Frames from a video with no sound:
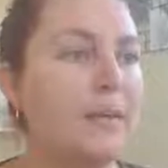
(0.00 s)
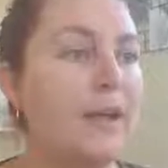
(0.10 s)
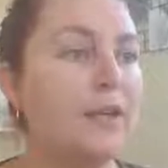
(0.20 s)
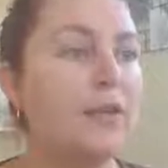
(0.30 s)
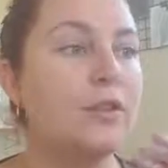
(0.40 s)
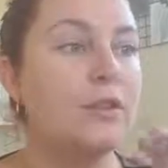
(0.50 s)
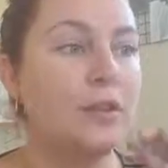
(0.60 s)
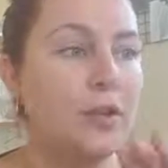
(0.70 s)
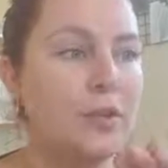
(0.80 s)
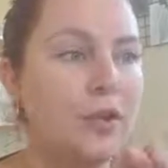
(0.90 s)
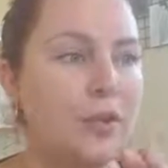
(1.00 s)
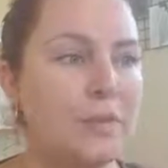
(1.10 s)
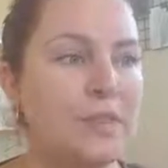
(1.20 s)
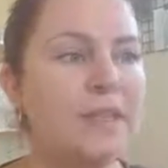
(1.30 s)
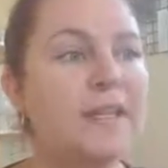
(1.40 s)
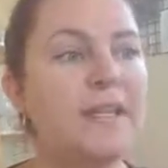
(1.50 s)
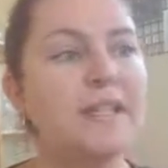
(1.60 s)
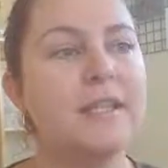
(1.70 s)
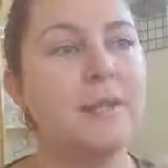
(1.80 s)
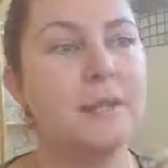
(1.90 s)
Your third option
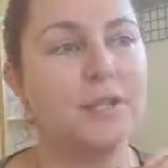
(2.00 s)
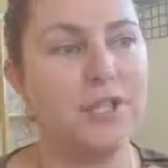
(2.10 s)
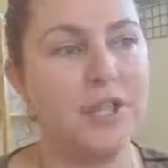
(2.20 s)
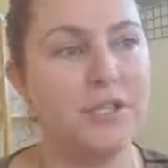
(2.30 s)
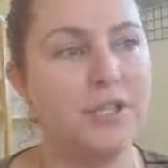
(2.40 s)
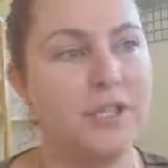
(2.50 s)
is the projected